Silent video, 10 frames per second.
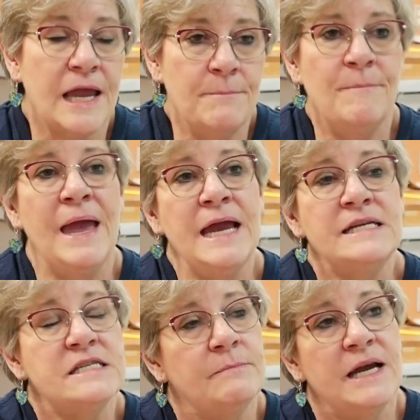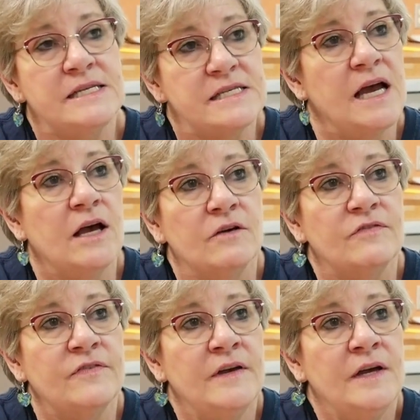I amazed
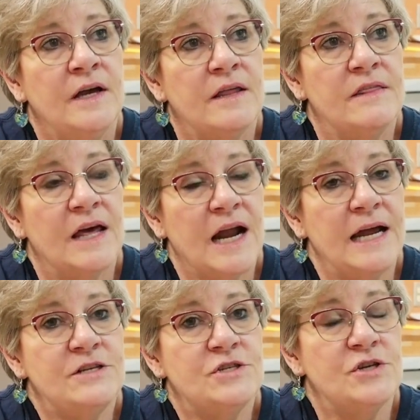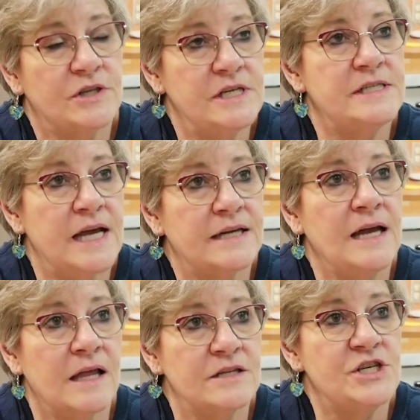myself that I took to
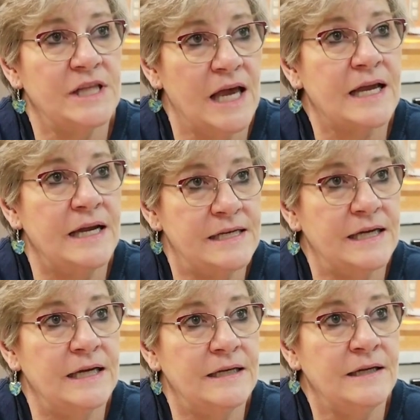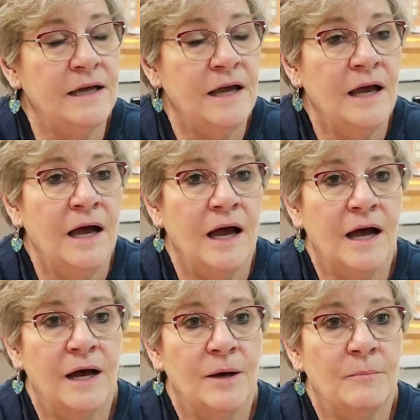technology like I did.
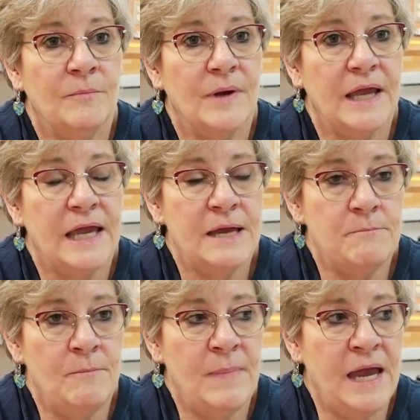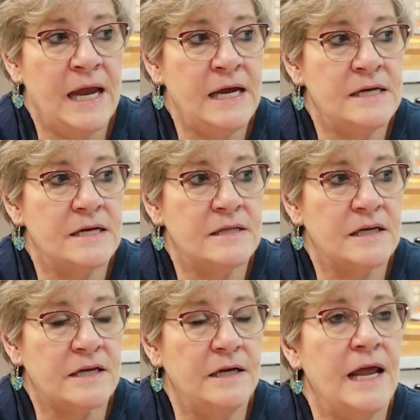It made
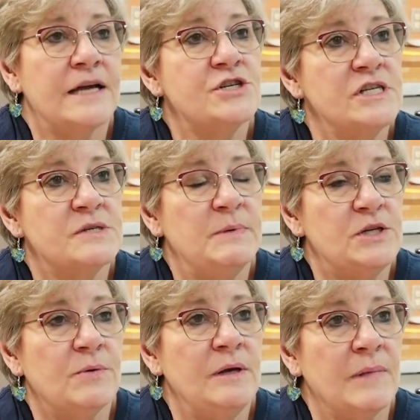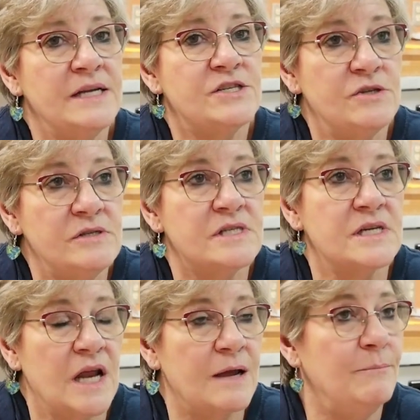the connections between my
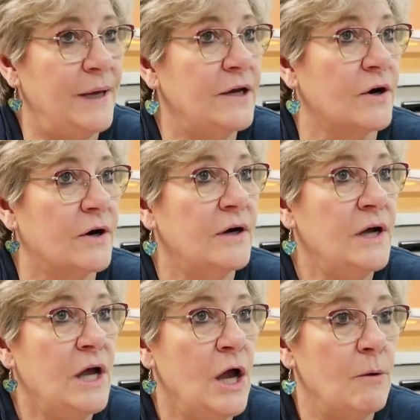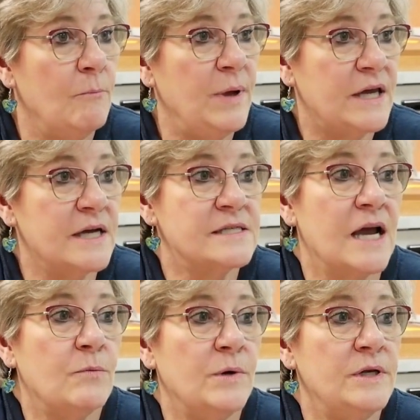students and I bigger
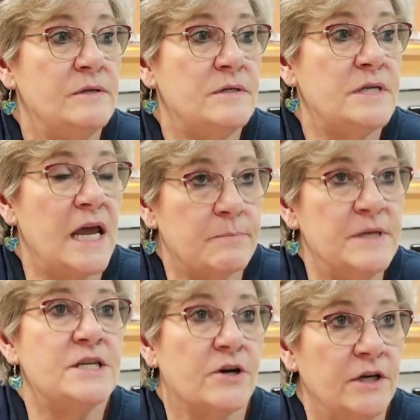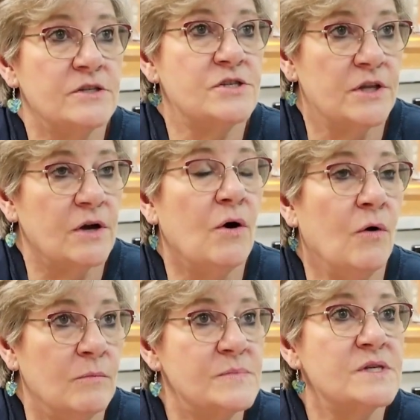because I would take materials to their
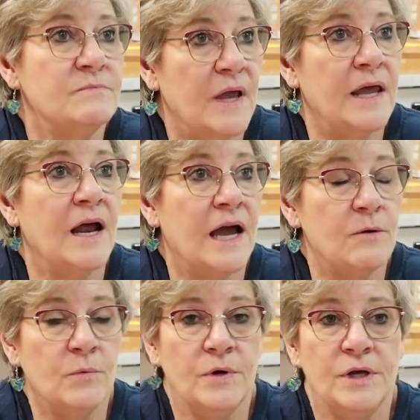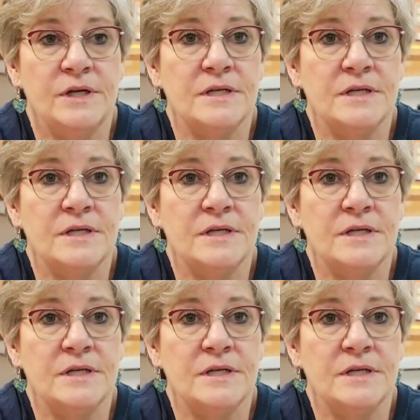homes and I